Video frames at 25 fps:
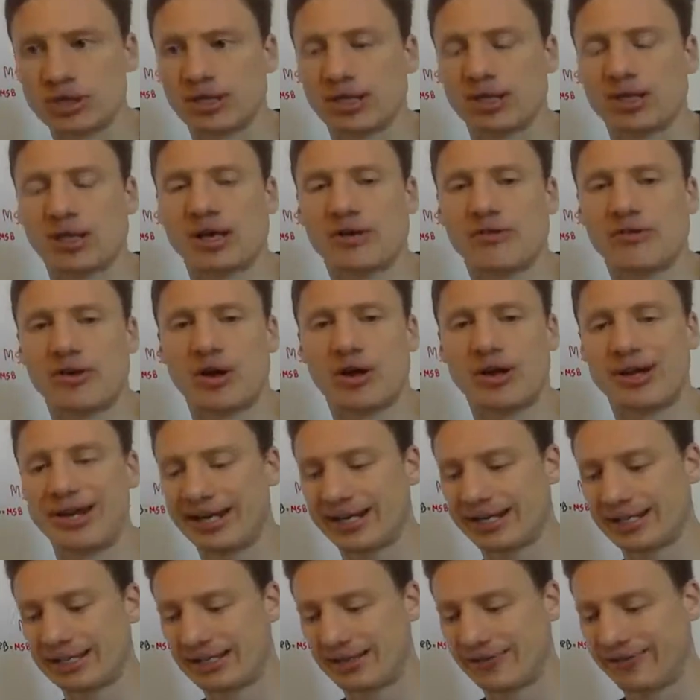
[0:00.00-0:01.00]
that there are
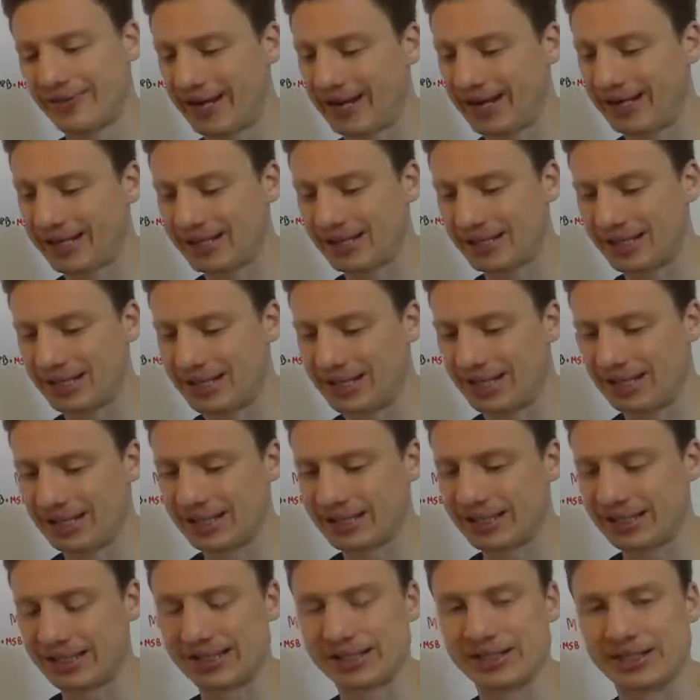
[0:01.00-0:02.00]
negative
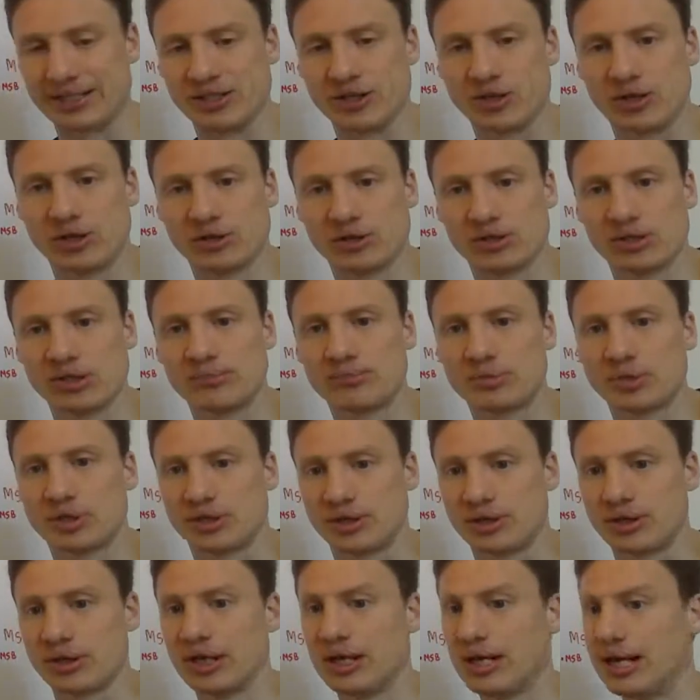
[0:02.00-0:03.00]
externalities in
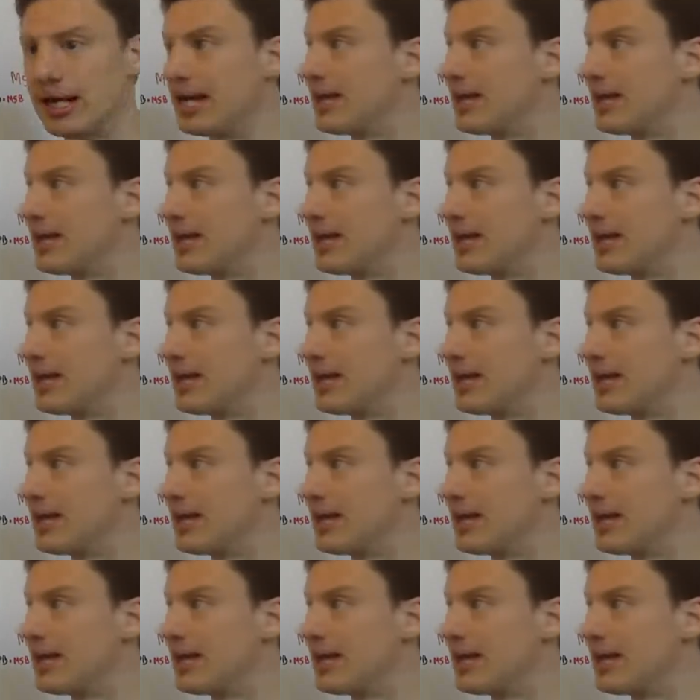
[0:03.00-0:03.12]
consumption,